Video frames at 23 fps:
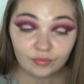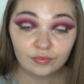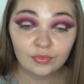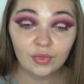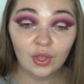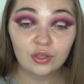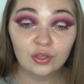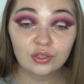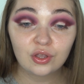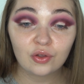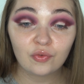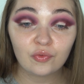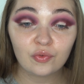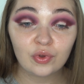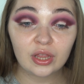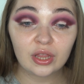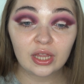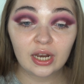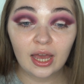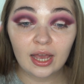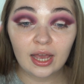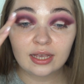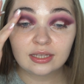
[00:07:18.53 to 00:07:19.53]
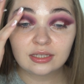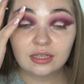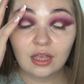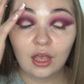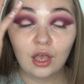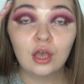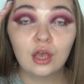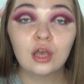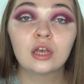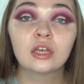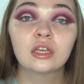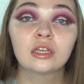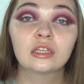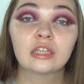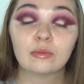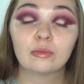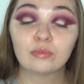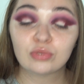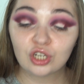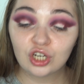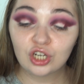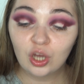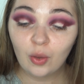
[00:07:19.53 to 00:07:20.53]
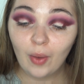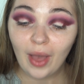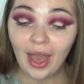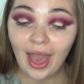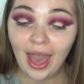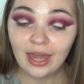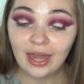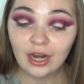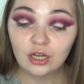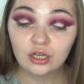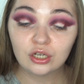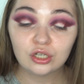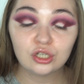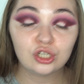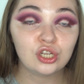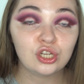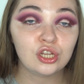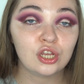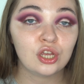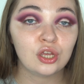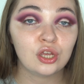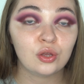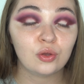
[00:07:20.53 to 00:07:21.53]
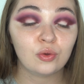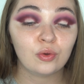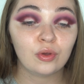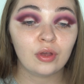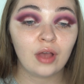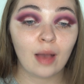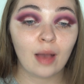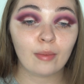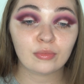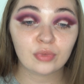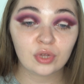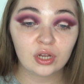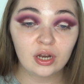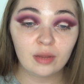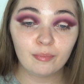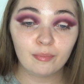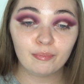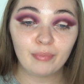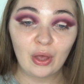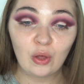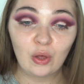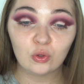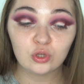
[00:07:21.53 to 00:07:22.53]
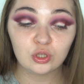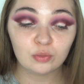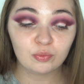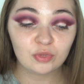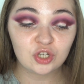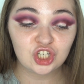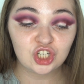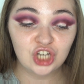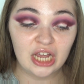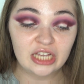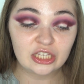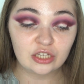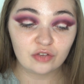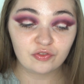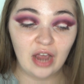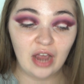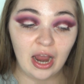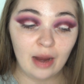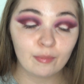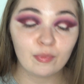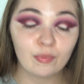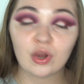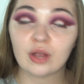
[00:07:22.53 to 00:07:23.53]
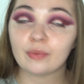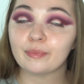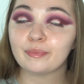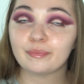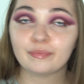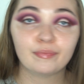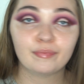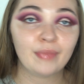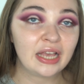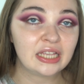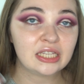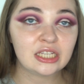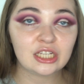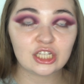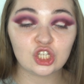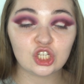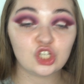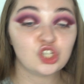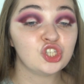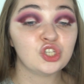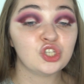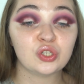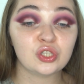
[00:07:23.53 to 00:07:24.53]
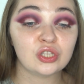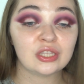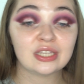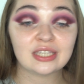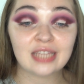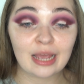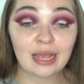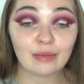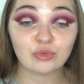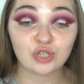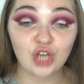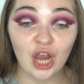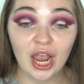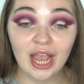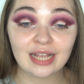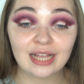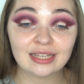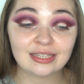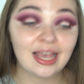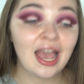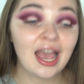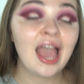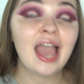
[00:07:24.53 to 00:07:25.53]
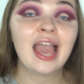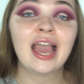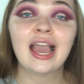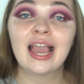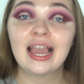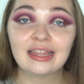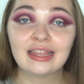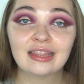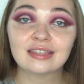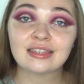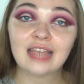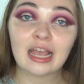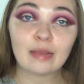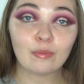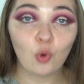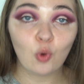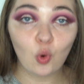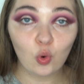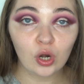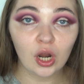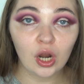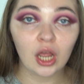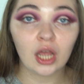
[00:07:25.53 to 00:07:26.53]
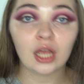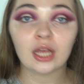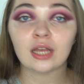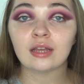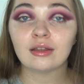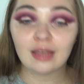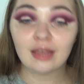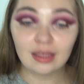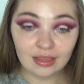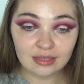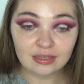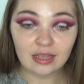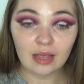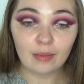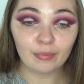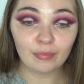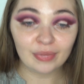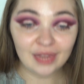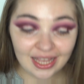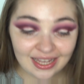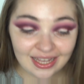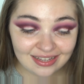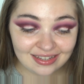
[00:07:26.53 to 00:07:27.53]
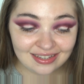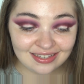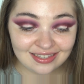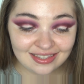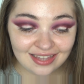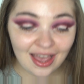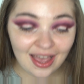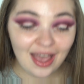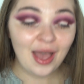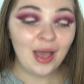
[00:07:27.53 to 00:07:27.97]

That was really nice. So I'm just going to go ahead, I'm going to build up the shades off camera, basically just using the same shades in the same order, in the same place.